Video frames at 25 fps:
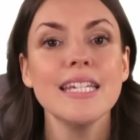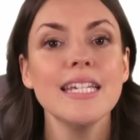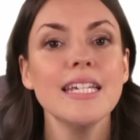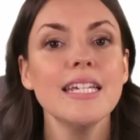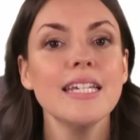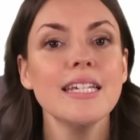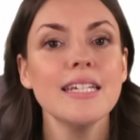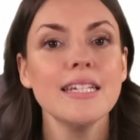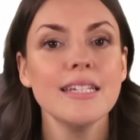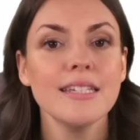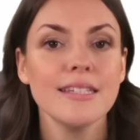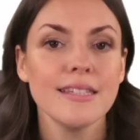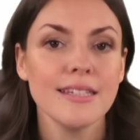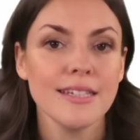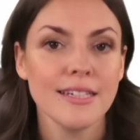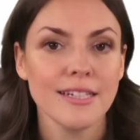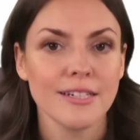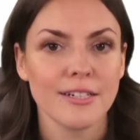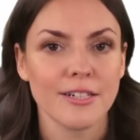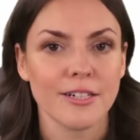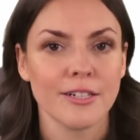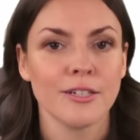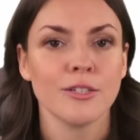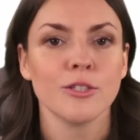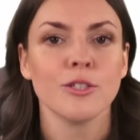
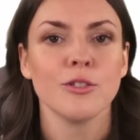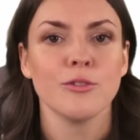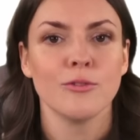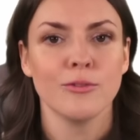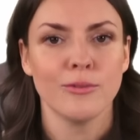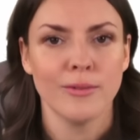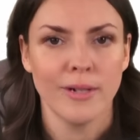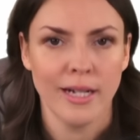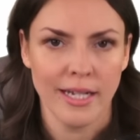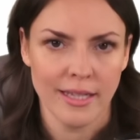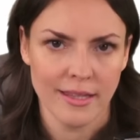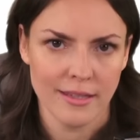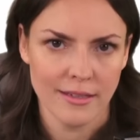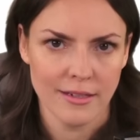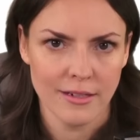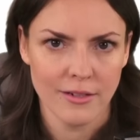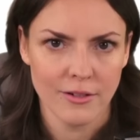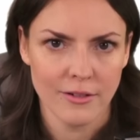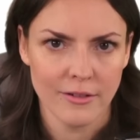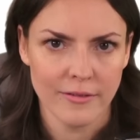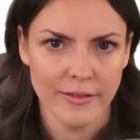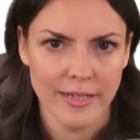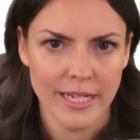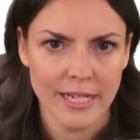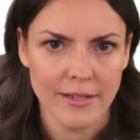easier to find the
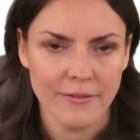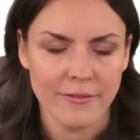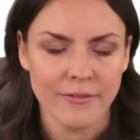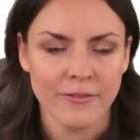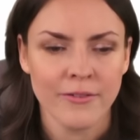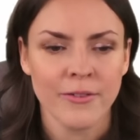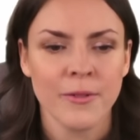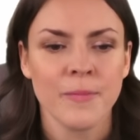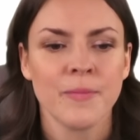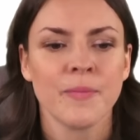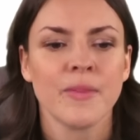derivative.